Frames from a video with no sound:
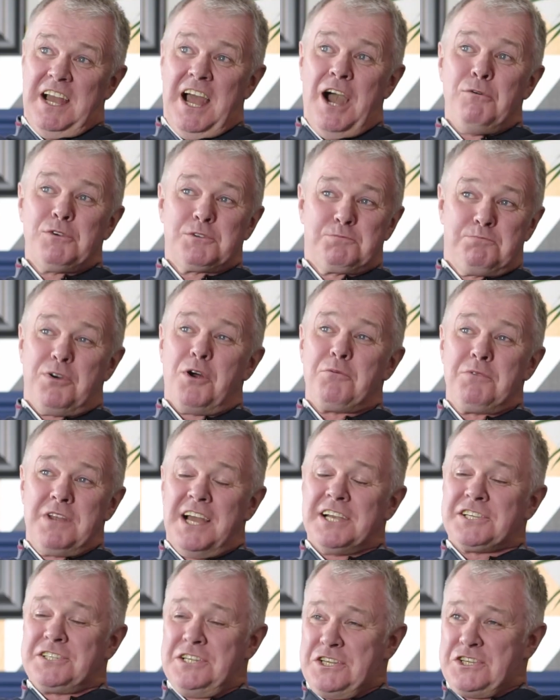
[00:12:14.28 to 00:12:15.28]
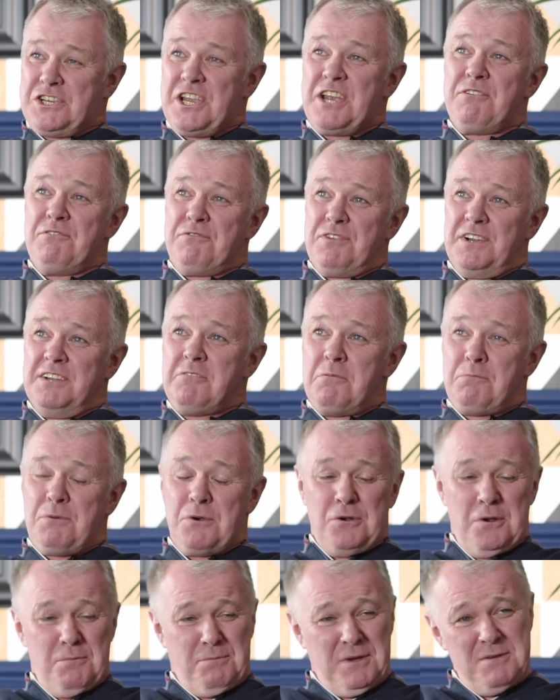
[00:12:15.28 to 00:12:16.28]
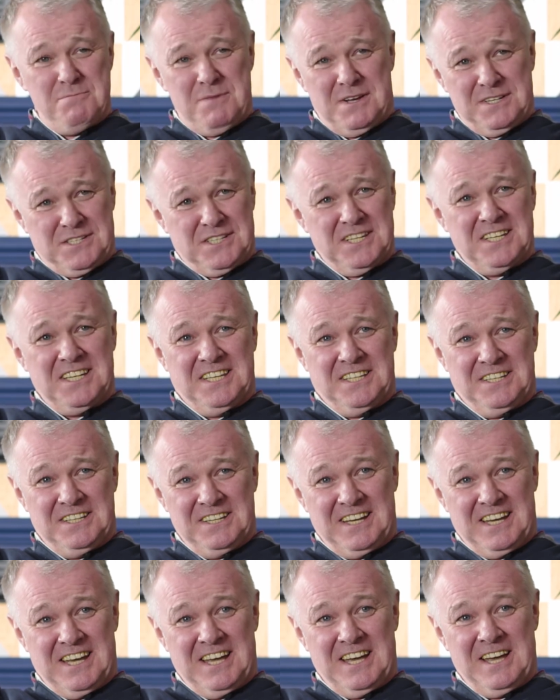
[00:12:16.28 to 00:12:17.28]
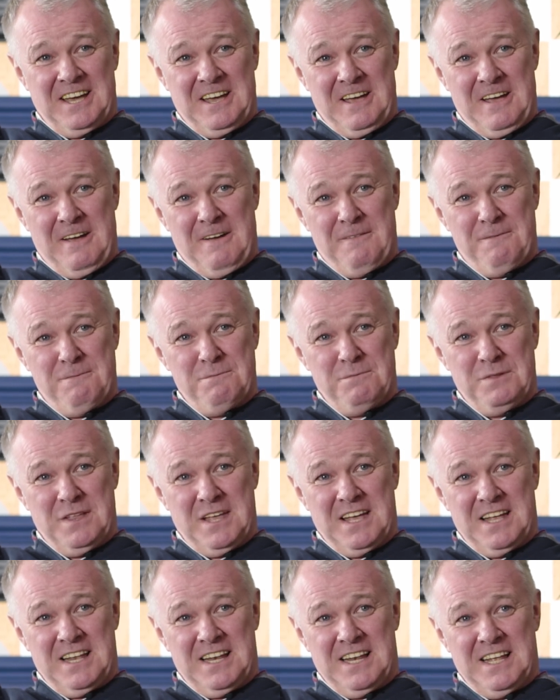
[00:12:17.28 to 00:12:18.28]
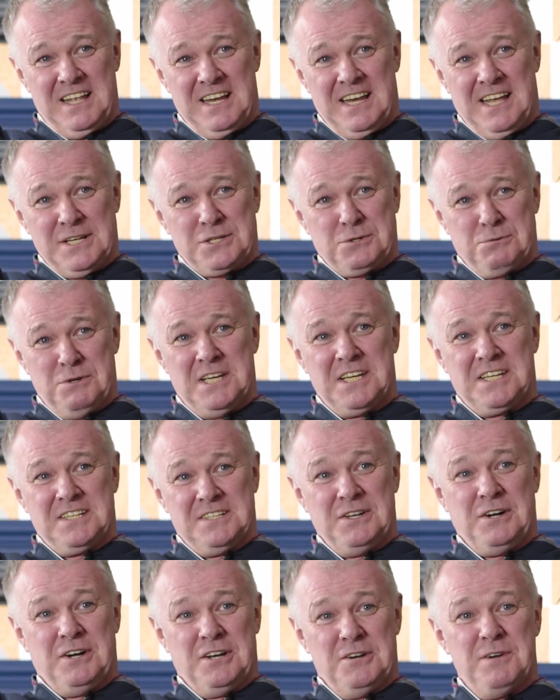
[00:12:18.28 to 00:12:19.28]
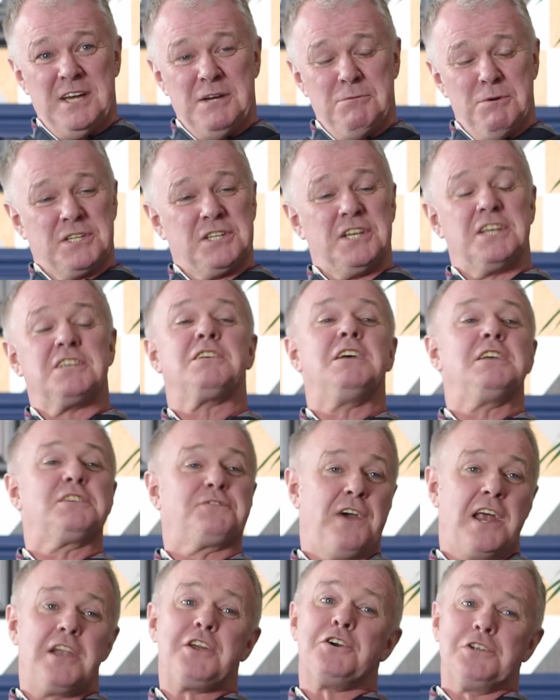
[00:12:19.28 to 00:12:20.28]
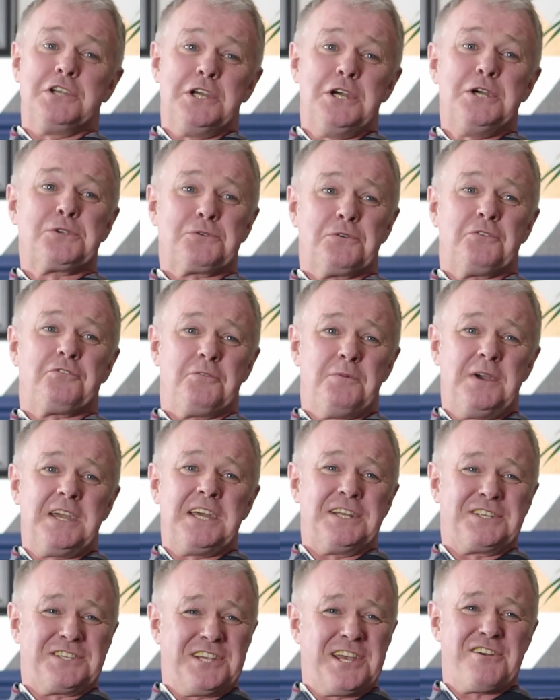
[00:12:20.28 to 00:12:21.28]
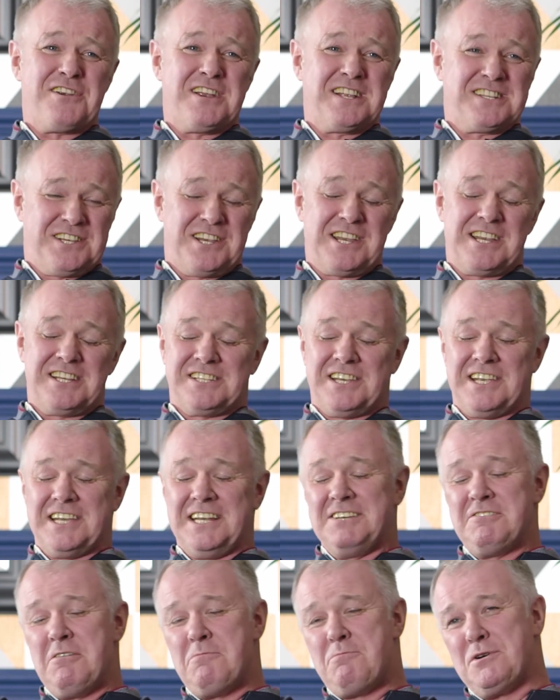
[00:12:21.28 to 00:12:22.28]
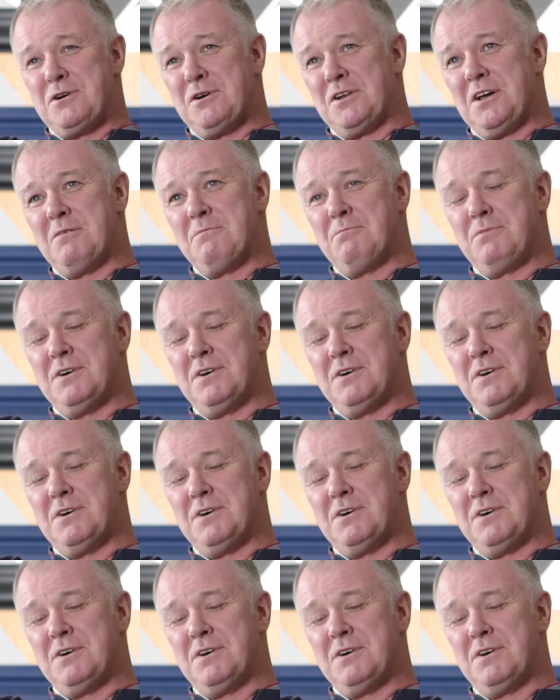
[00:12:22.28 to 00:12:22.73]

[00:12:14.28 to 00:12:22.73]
I was probably actually cheering for Liverpool to beat Man City last week. You know what I mean? Which is very unusual for me to cheer Liverpool on.